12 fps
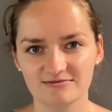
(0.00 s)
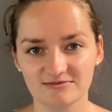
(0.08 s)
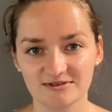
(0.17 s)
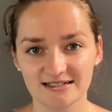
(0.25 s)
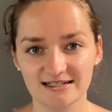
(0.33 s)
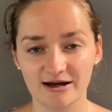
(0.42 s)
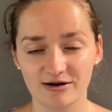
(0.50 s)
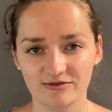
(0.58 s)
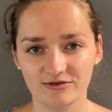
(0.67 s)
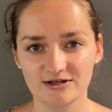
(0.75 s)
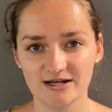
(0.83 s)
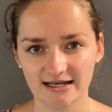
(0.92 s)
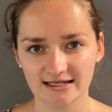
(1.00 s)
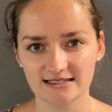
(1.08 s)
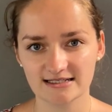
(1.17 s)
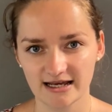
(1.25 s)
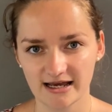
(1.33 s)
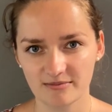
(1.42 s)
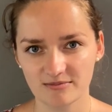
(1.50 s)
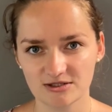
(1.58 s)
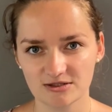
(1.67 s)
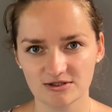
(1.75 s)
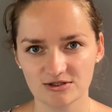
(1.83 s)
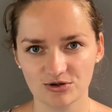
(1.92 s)
really helpful next steps
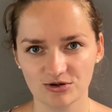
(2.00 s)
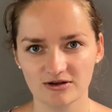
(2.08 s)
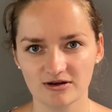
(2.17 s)
to ensure that